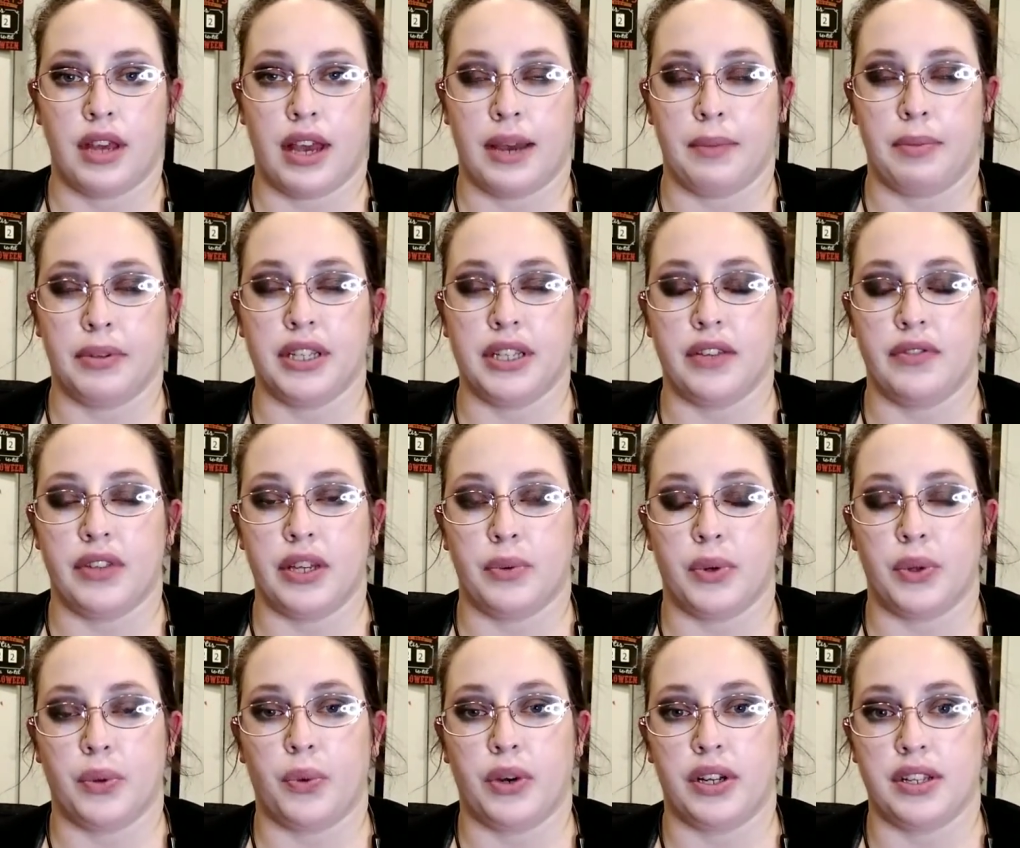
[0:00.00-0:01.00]
I believe they
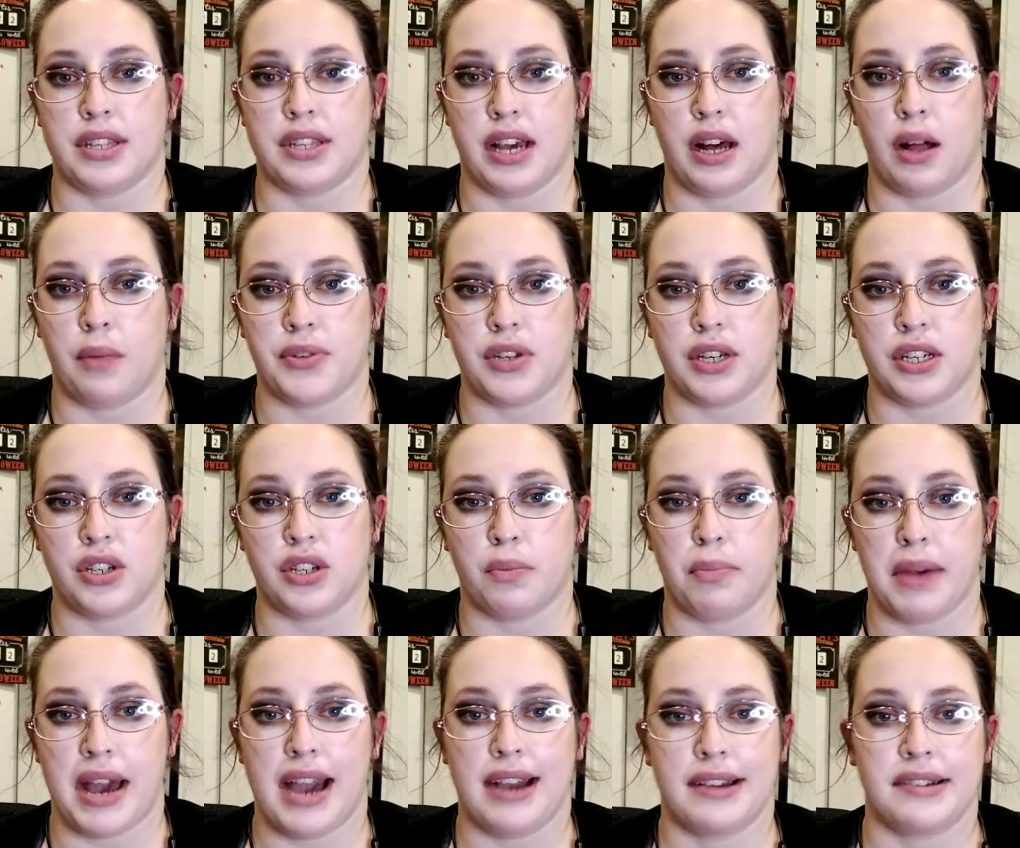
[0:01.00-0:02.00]
were the ones that helped you get
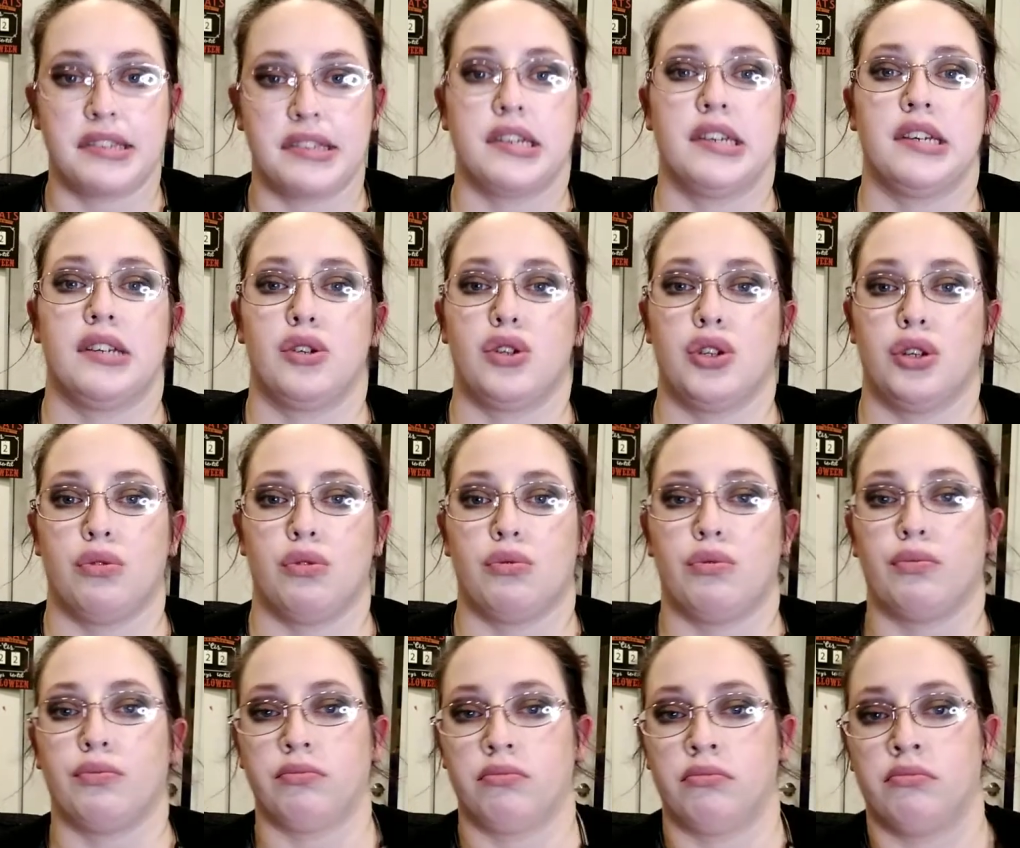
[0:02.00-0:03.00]
your bags into